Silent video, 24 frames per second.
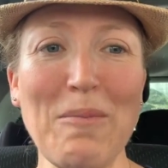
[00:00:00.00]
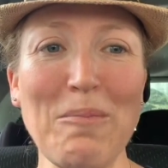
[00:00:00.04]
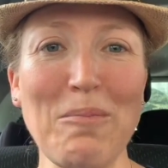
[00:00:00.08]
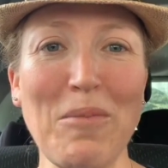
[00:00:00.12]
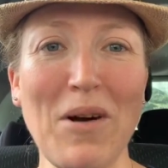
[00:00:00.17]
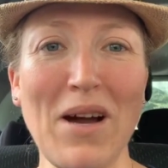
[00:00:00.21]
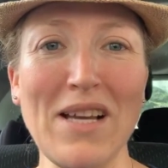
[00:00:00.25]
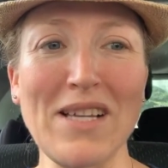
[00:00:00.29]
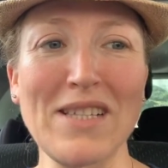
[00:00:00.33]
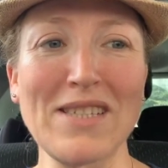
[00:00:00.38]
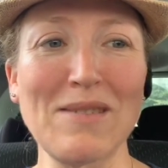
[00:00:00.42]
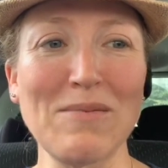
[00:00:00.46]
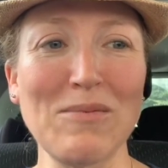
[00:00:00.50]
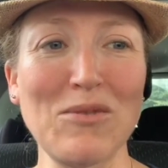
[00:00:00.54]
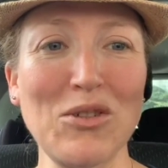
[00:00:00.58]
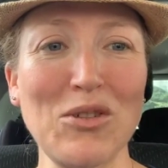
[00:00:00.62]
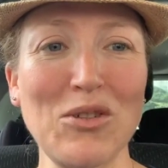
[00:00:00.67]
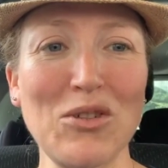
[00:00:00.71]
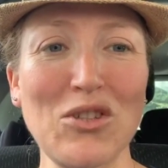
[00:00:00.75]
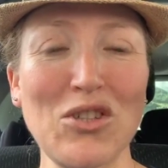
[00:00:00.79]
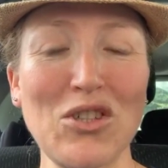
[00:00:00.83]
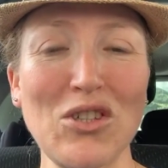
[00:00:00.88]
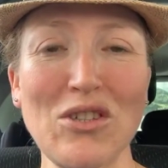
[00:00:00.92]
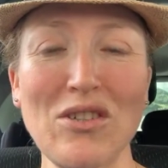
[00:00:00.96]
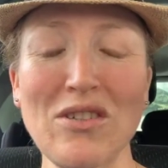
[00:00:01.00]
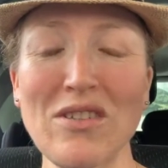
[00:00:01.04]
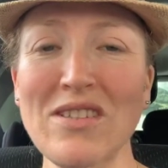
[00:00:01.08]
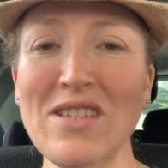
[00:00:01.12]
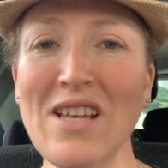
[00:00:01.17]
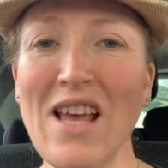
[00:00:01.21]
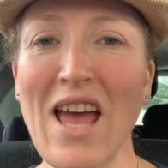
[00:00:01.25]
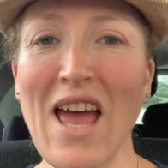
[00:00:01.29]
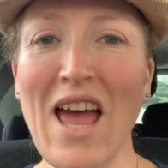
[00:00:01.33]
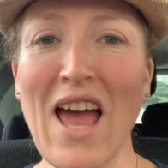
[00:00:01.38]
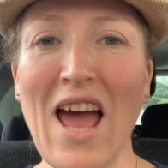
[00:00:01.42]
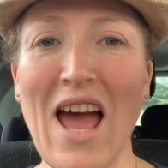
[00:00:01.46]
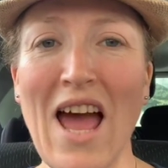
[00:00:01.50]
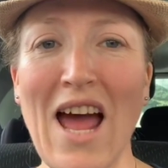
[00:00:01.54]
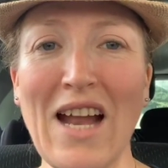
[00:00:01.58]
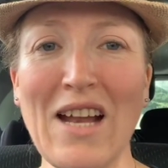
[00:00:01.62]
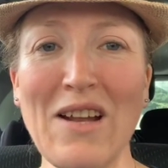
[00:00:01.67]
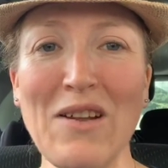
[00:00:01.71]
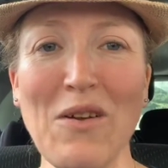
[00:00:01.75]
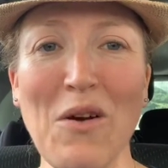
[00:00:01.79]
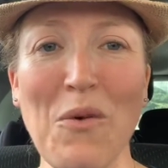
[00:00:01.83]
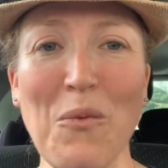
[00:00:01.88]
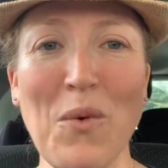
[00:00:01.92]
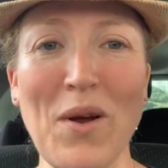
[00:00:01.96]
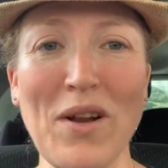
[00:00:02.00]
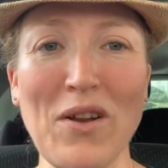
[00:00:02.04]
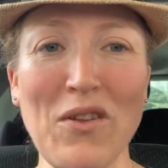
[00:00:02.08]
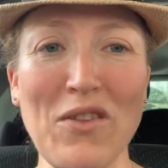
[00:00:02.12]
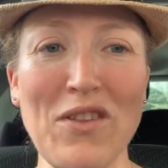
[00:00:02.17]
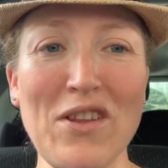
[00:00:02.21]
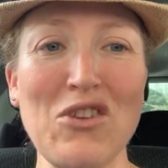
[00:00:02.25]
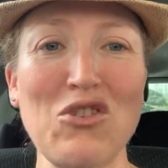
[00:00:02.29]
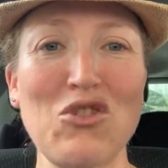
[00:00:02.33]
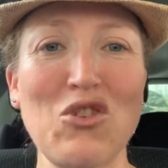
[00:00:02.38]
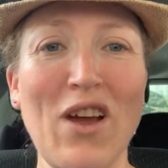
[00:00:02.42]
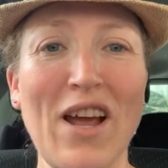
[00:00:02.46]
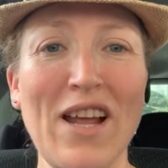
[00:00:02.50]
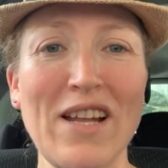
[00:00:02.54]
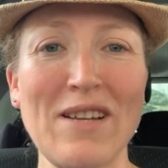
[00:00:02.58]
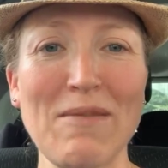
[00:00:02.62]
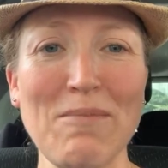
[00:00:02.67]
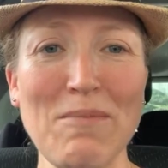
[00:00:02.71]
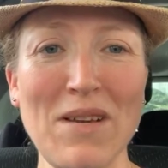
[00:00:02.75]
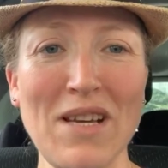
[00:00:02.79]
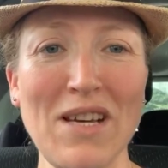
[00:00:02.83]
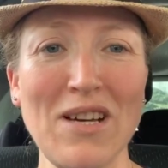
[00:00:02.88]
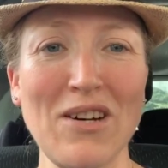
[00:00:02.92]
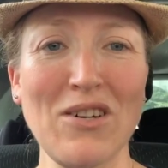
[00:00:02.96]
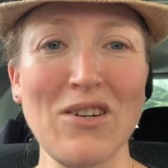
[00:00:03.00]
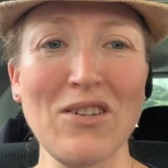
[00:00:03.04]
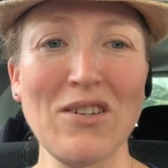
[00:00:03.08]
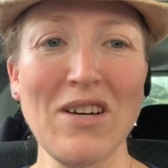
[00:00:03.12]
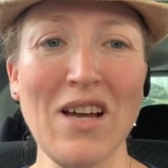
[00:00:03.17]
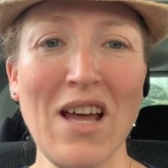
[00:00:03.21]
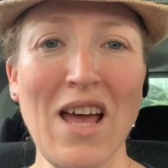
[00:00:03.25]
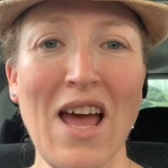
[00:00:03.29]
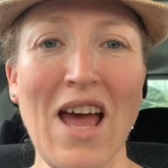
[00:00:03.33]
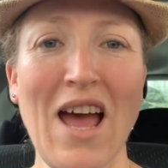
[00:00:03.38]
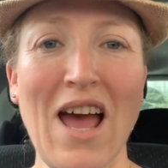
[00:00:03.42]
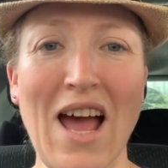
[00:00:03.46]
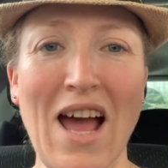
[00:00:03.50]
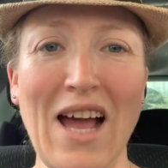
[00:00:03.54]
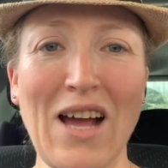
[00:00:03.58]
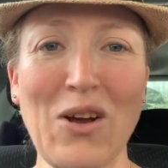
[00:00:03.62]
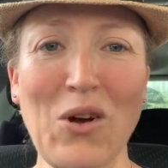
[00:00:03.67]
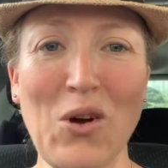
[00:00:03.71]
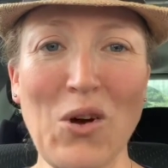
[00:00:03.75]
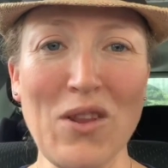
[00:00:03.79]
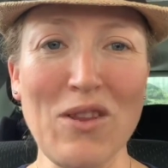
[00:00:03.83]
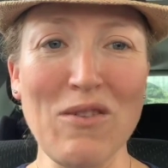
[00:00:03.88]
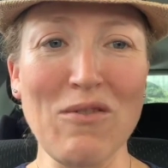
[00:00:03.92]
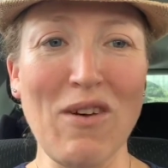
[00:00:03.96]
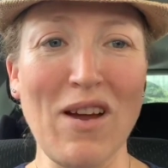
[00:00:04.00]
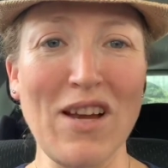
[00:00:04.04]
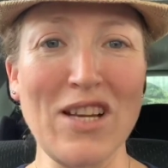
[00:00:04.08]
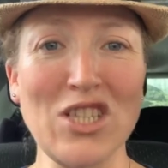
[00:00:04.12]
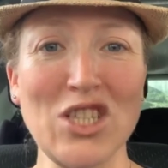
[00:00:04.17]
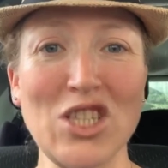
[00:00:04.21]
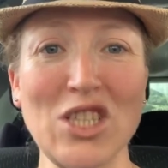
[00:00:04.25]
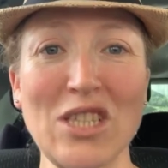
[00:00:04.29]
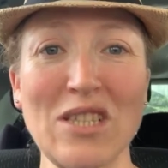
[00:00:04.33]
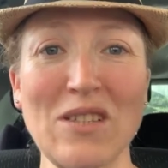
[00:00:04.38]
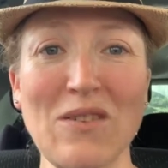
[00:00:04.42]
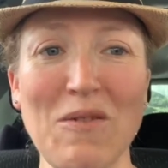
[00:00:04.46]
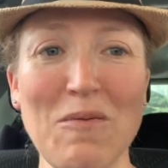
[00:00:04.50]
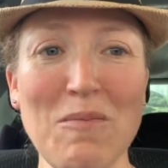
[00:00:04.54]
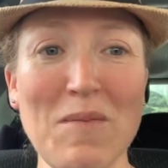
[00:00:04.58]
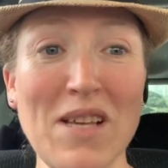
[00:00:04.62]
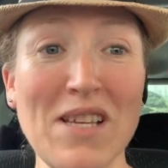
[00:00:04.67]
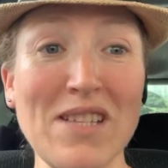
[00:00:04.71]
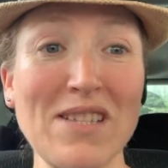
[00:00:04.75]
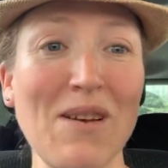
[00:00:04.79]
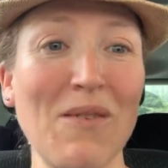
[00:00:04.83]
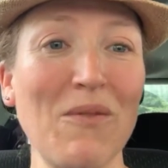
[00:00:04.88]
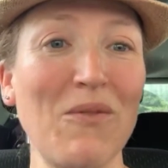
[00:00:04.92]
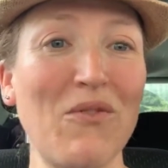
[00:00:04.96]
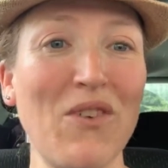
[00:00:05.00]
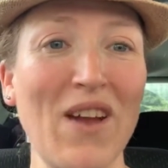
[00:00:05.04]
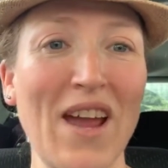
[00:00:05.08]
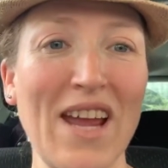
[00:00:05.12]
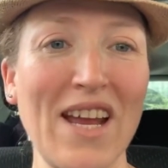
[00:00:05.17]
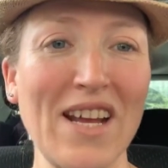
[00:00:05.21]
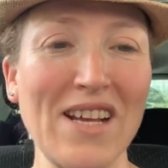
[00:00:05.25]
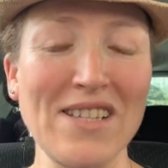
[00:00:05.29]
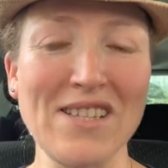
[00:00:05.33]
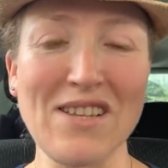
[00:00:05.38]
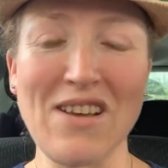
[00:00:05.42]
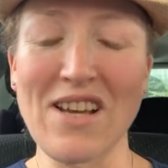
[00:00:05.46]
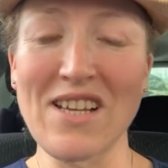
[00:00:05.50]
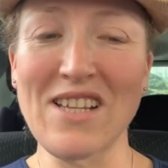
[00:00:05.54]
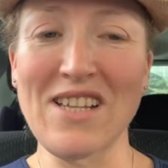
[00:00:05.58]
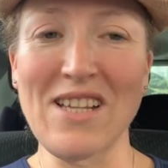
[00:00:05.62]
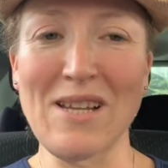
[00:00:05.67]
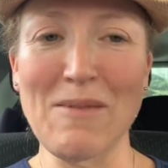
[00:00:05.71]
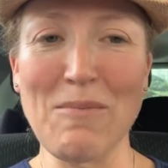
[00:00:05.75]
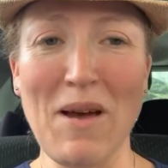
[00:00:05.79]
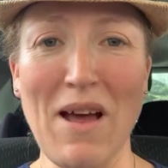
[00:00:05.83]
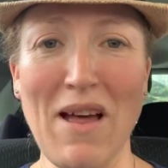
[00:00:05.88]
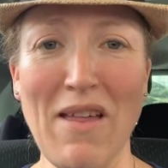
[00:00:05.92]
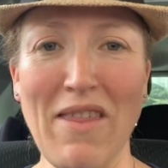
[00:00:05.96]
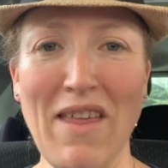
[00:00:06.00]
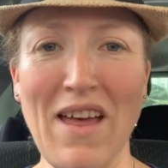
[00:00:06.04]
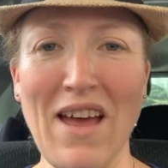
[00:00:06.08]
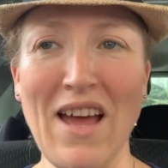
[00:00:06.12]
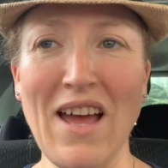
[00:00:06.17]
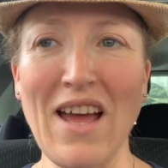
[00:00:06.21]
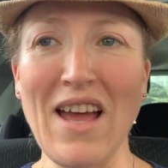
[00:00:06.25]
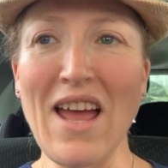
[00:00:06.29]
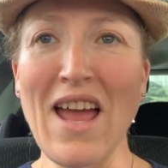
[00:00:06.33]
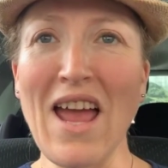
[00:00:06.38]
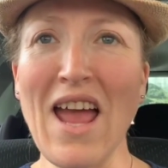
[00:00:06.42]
buy some new shoes and went on the treadmill and got the right shoes for me. So I'm very excited about that.